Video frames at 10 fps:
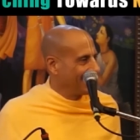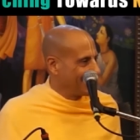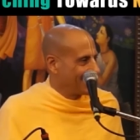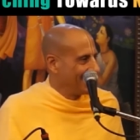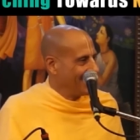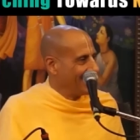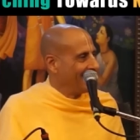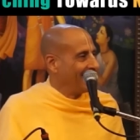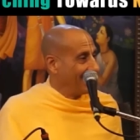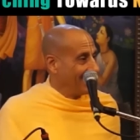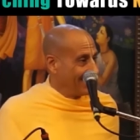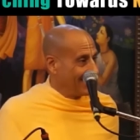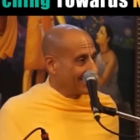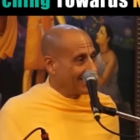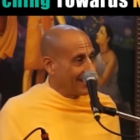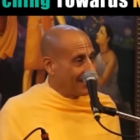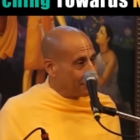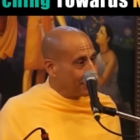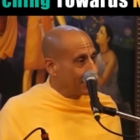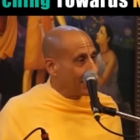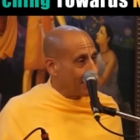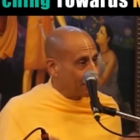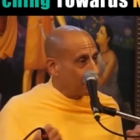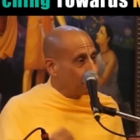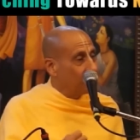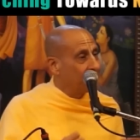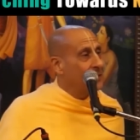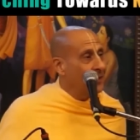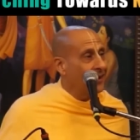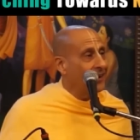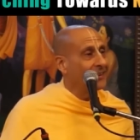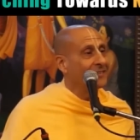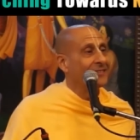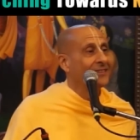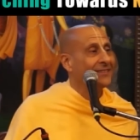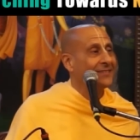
things, things that I really have to move beyond.